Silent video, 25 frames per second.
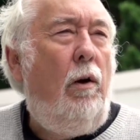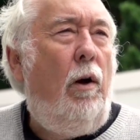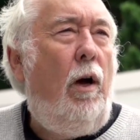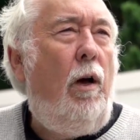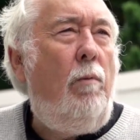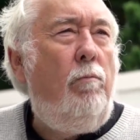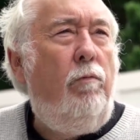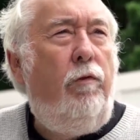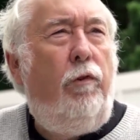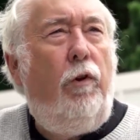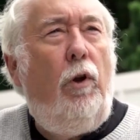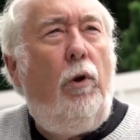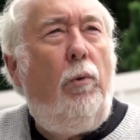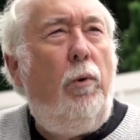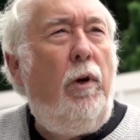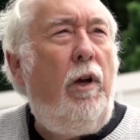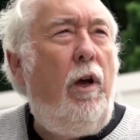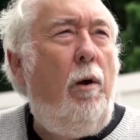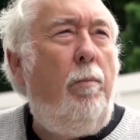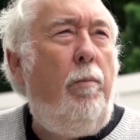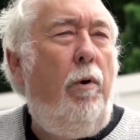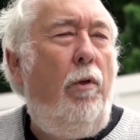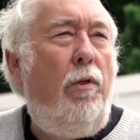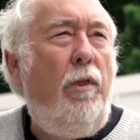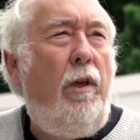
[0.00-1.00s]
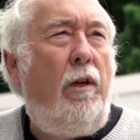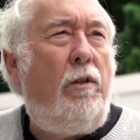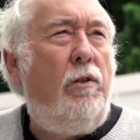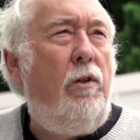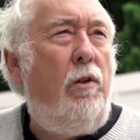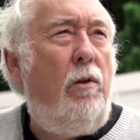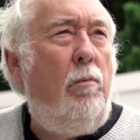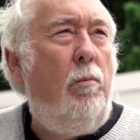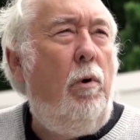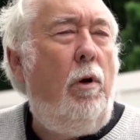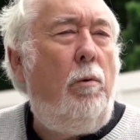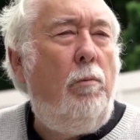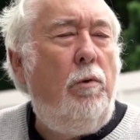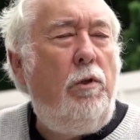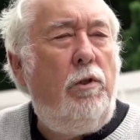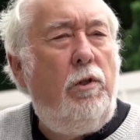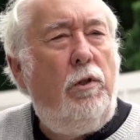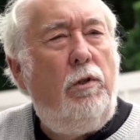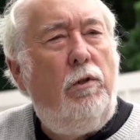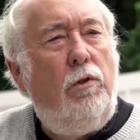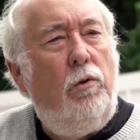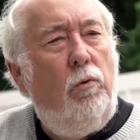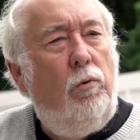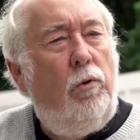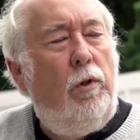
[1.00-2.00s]
Now, I'm following up on that at the moment
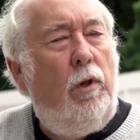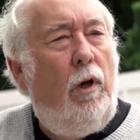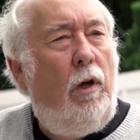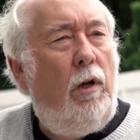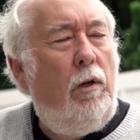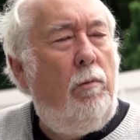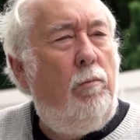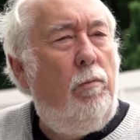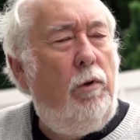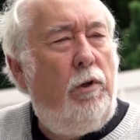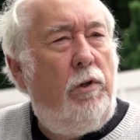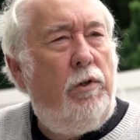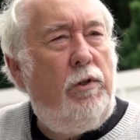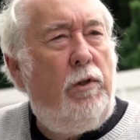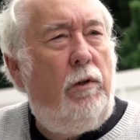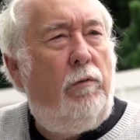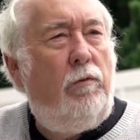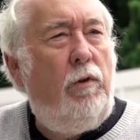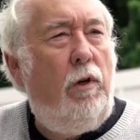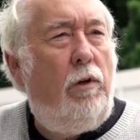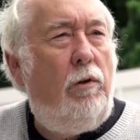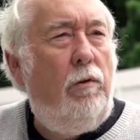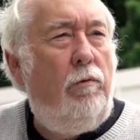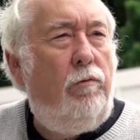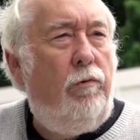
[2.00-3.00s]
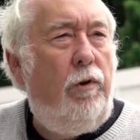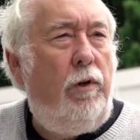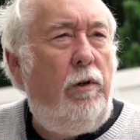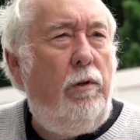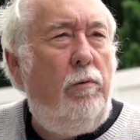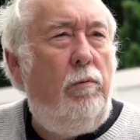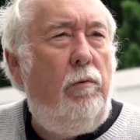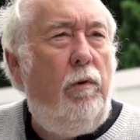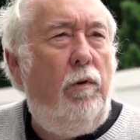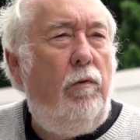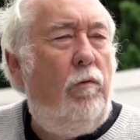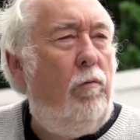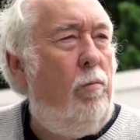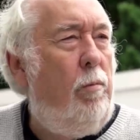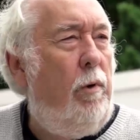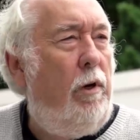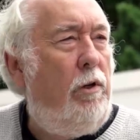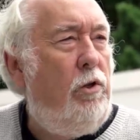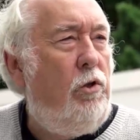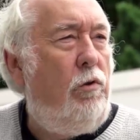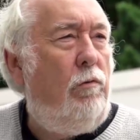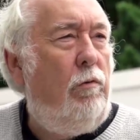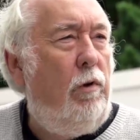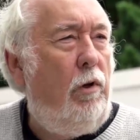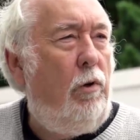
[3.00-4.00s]
in Northern Ireland, because I've done a Freedom of
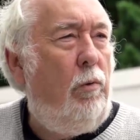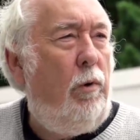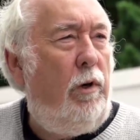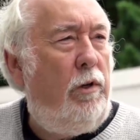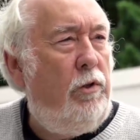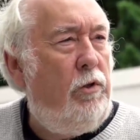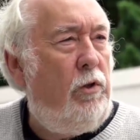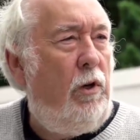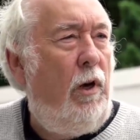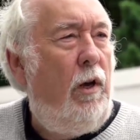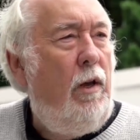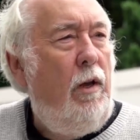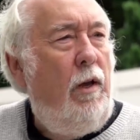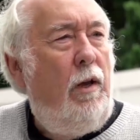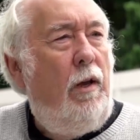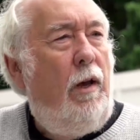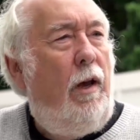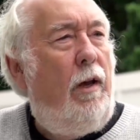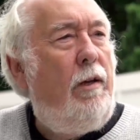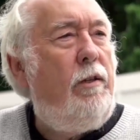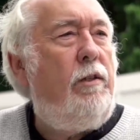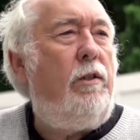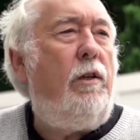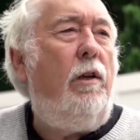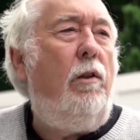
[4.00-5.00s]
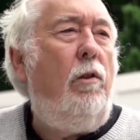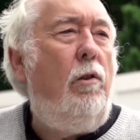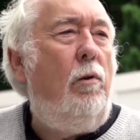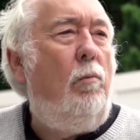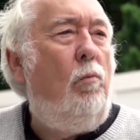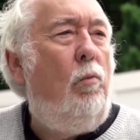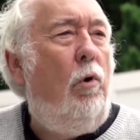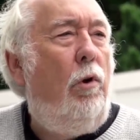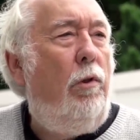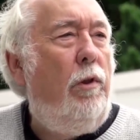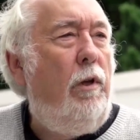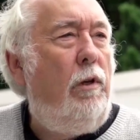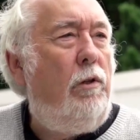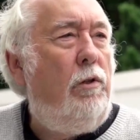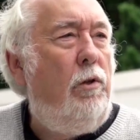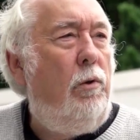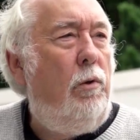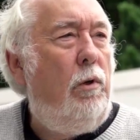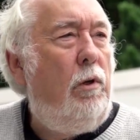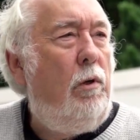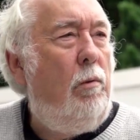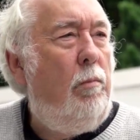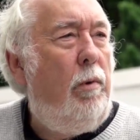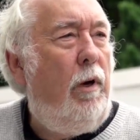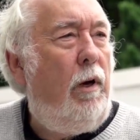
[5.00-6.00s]
Information request asking them what they're
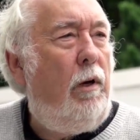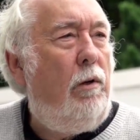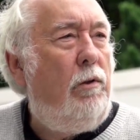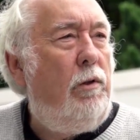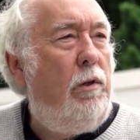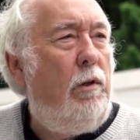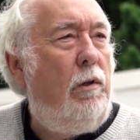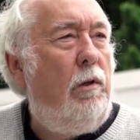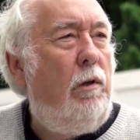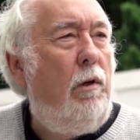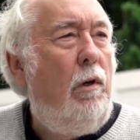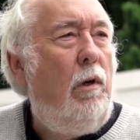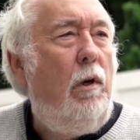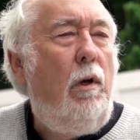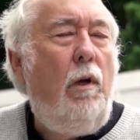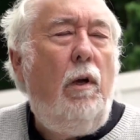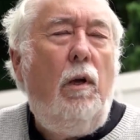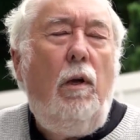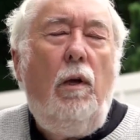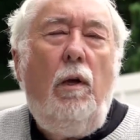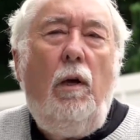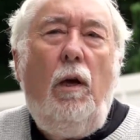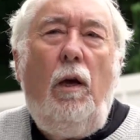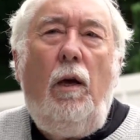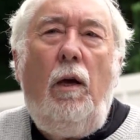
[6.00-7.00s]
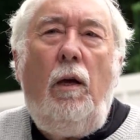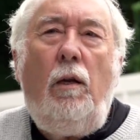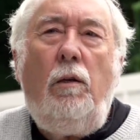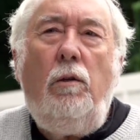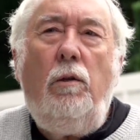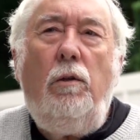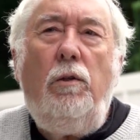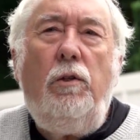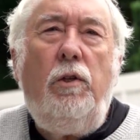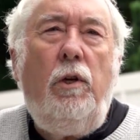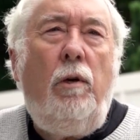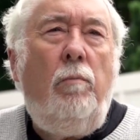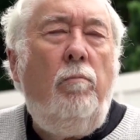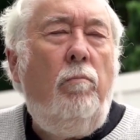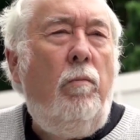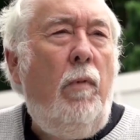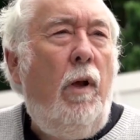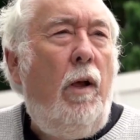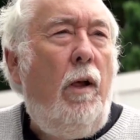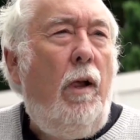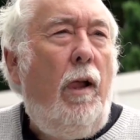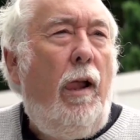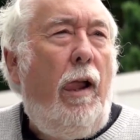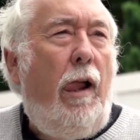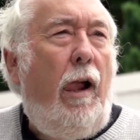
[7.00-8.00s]
doing about it. And
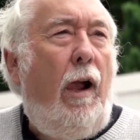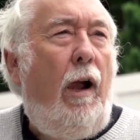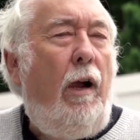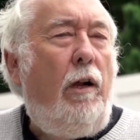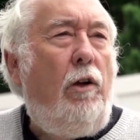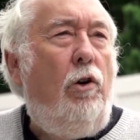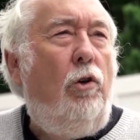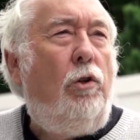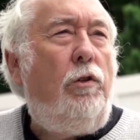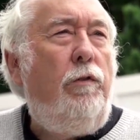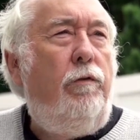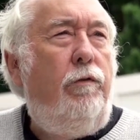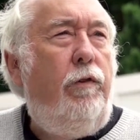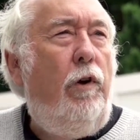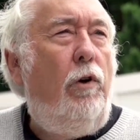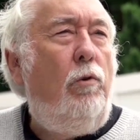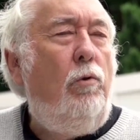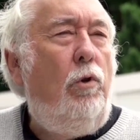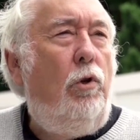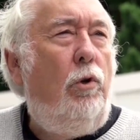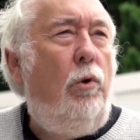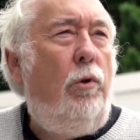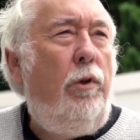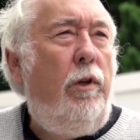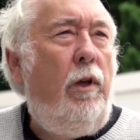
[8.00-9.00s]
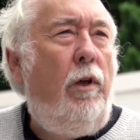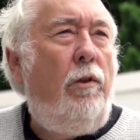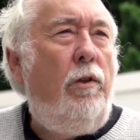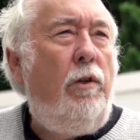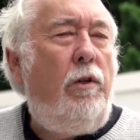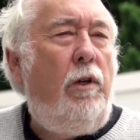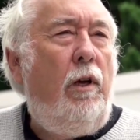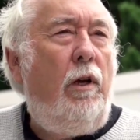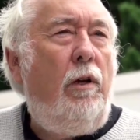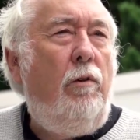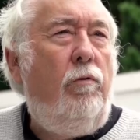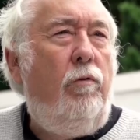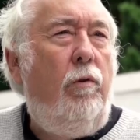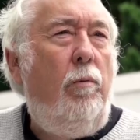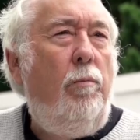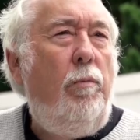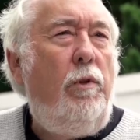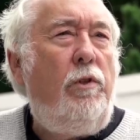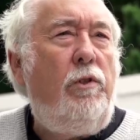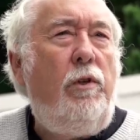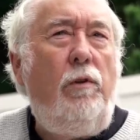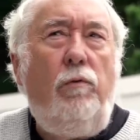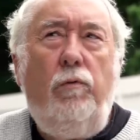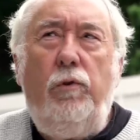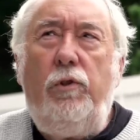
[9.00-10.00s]
I got a phone call the other day from the
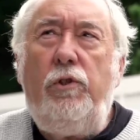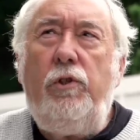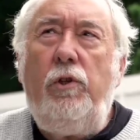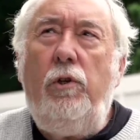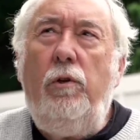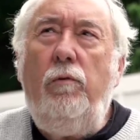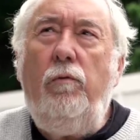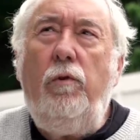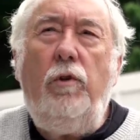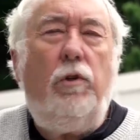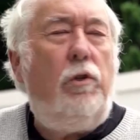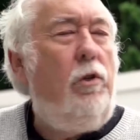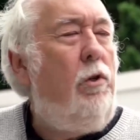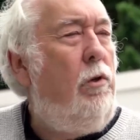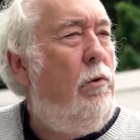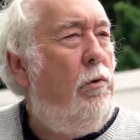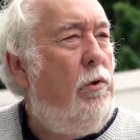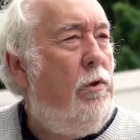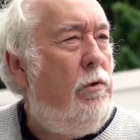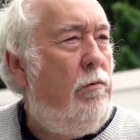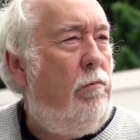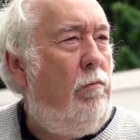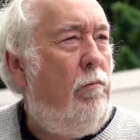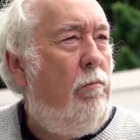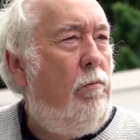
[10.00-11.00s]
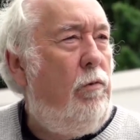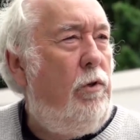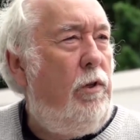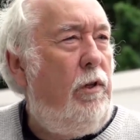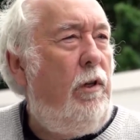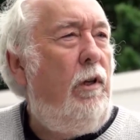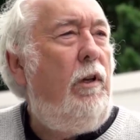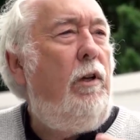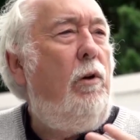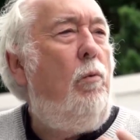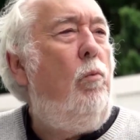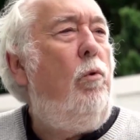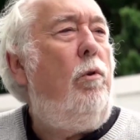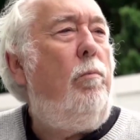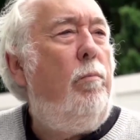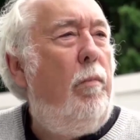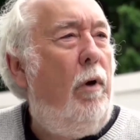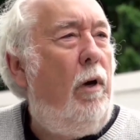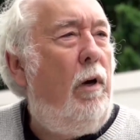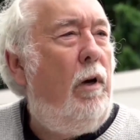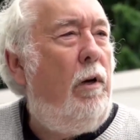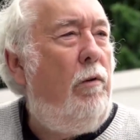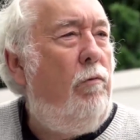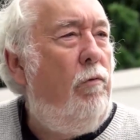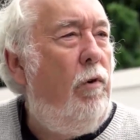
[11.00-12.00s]
civil servant who's dealing with
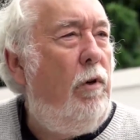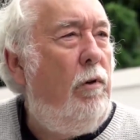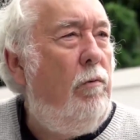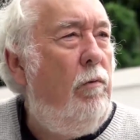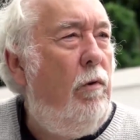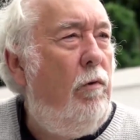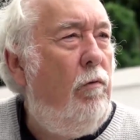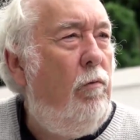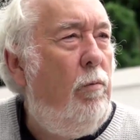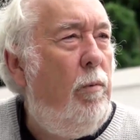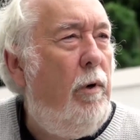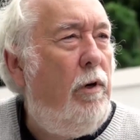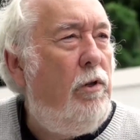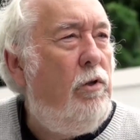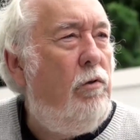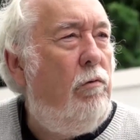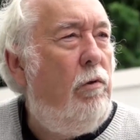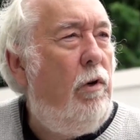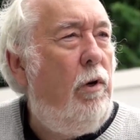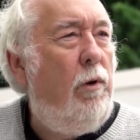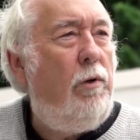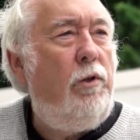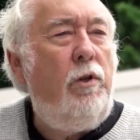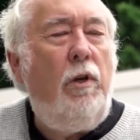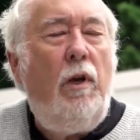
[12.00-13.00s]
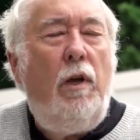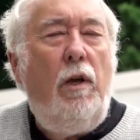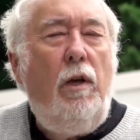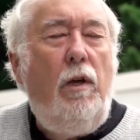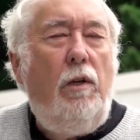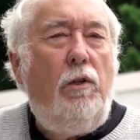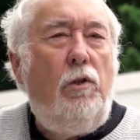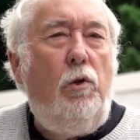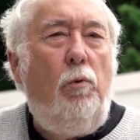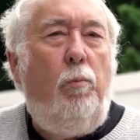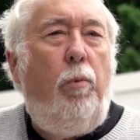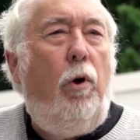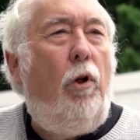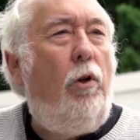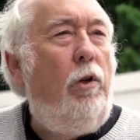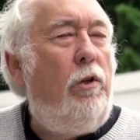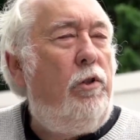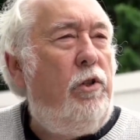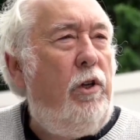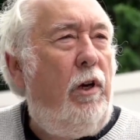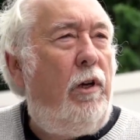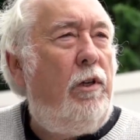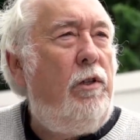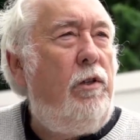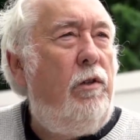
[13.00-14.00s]
my Freedom of Information request to
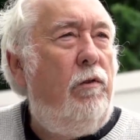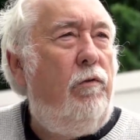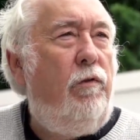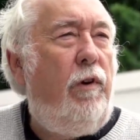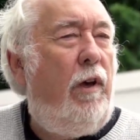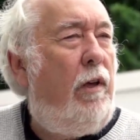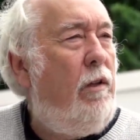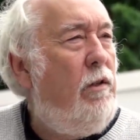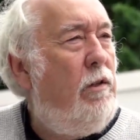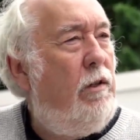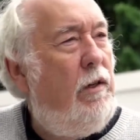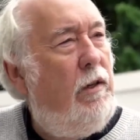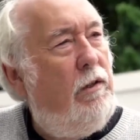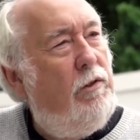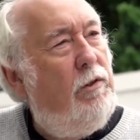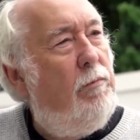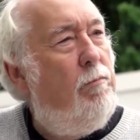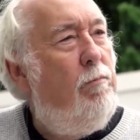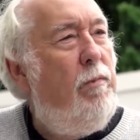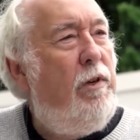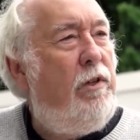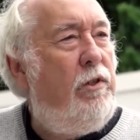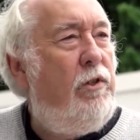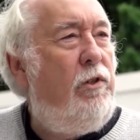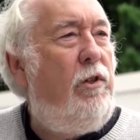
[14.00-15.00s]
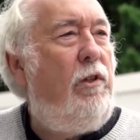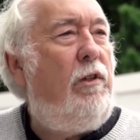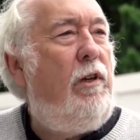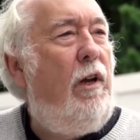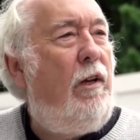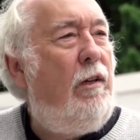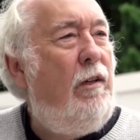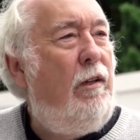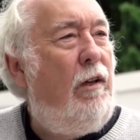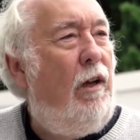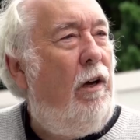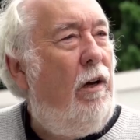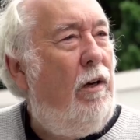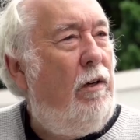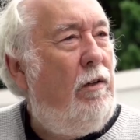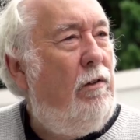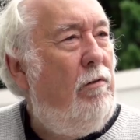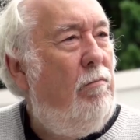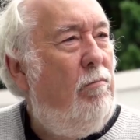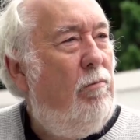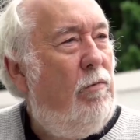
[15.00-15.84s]
apologise for the fact that he's missed the deadline.